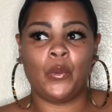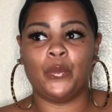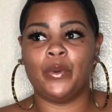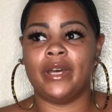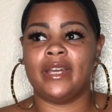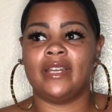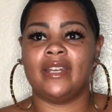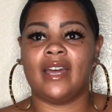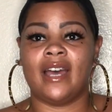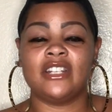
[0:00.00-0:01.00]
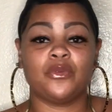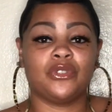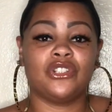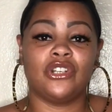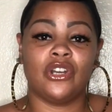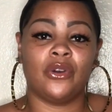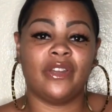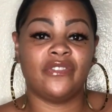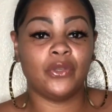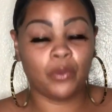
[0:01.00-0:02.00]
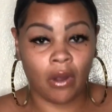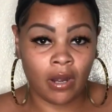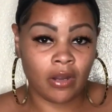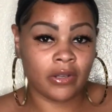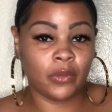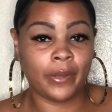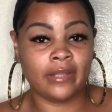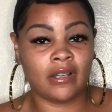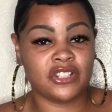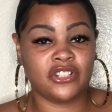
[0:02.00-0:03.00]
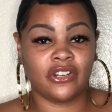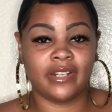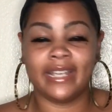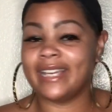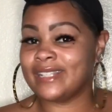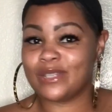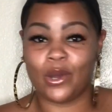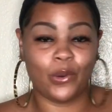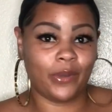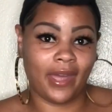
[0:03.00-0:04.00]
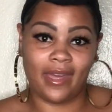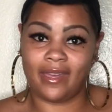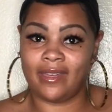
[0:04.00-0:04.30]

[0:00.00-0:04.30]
But I just want you to know, if you are on a weight loss journey, it's okay.